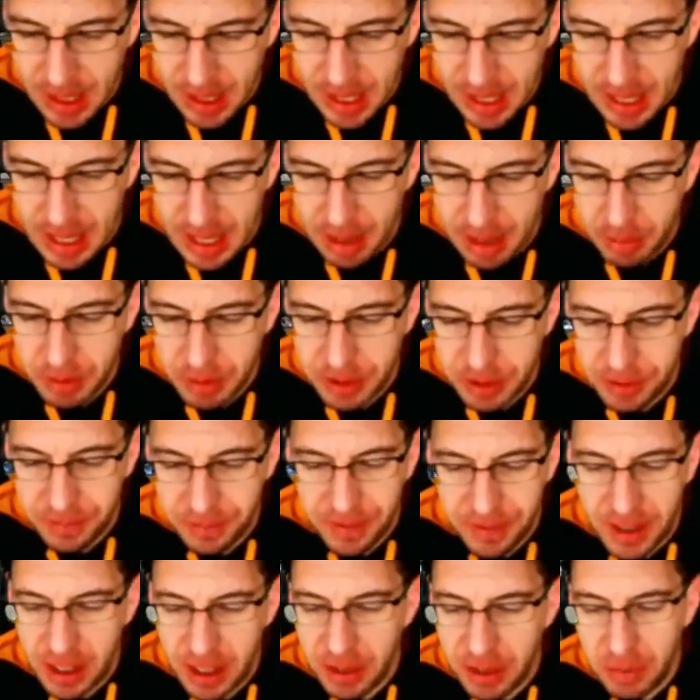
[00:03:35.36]
which
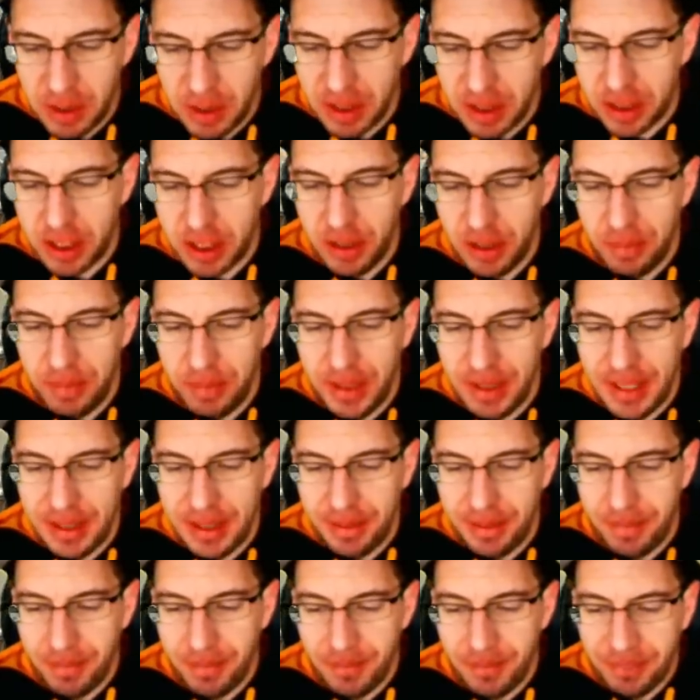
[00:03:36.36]
very well could
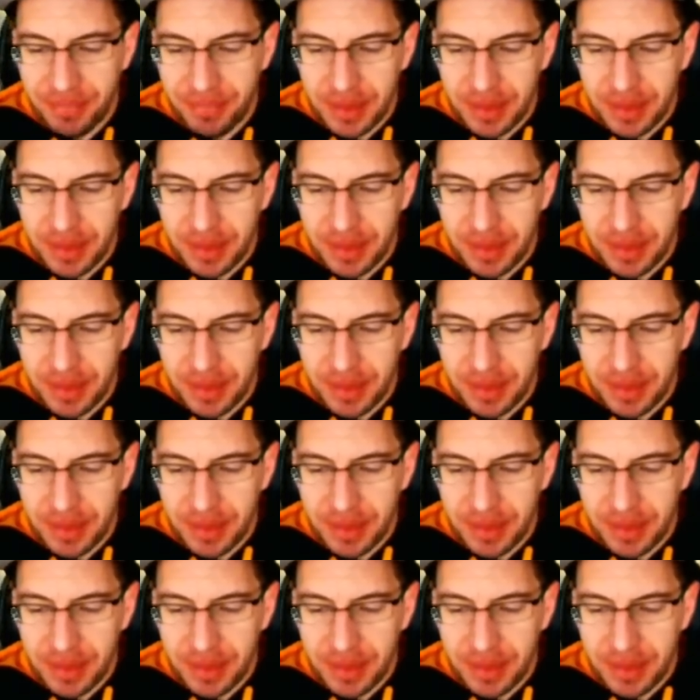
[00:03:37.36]
be.